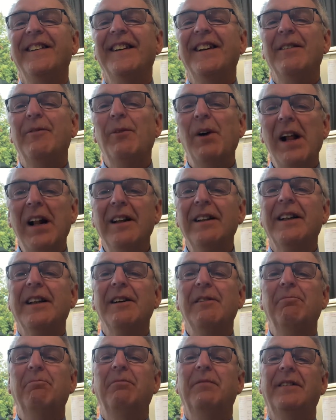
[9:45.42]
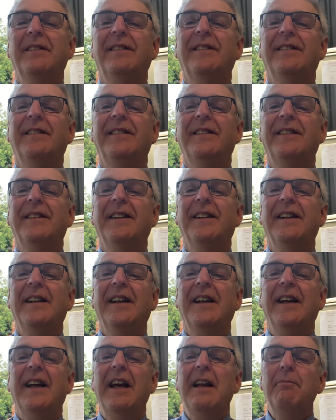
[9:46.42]
Welcome.
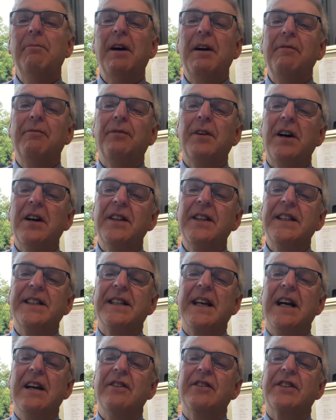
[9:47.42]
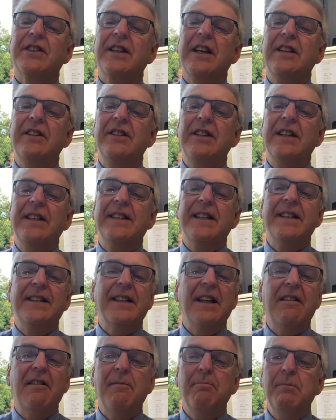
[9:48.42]
In my Father's house,' said Jesus,
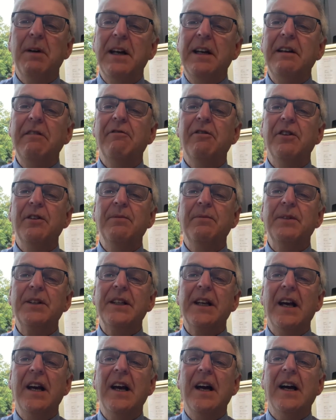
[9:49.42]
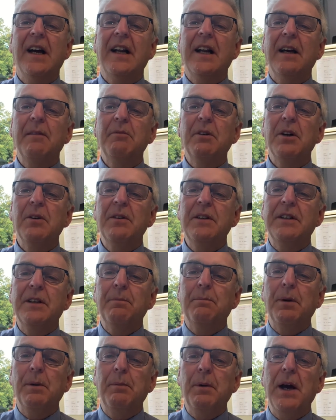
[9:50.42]
'there are many rooms, and I'm going to
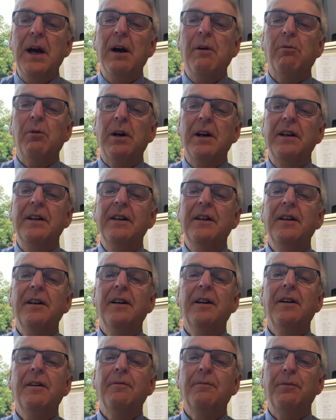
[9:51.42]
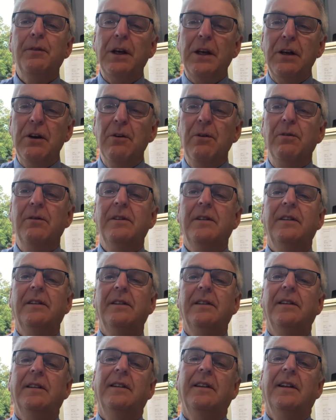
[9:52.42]
prepare one for you.'"
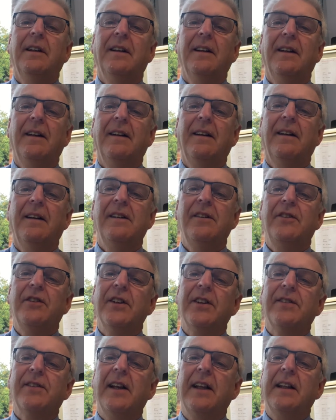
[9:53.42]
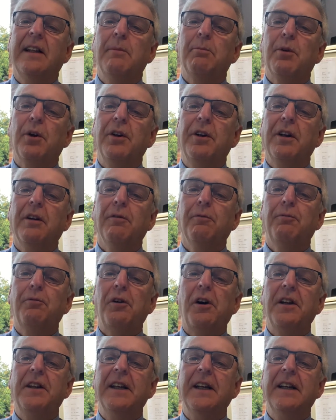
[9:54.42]
And just like the prodigal
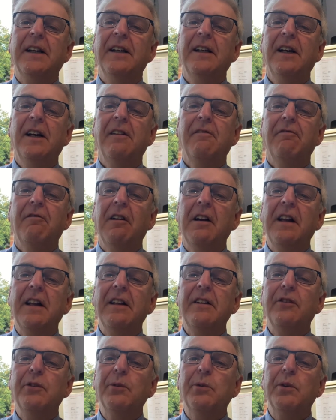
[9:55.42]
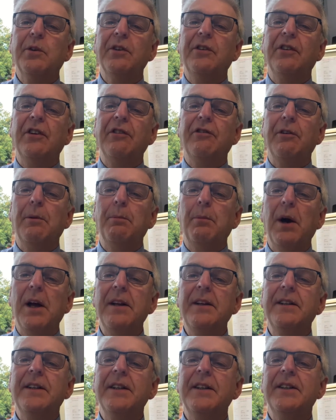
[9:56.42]
father running towards his
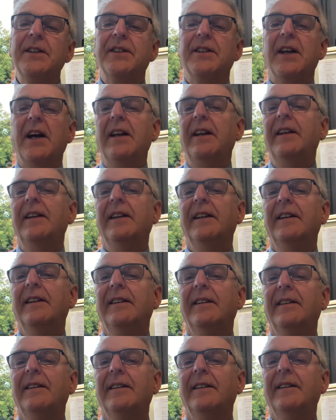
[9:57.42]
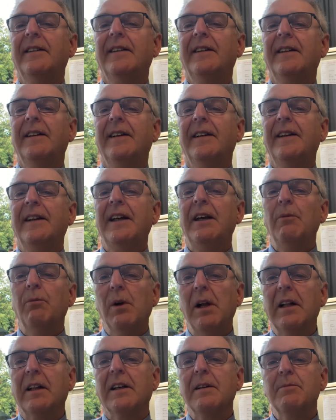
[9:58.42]
repentant son, he
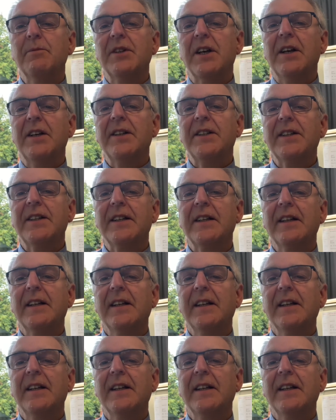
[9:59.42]
welcomes us.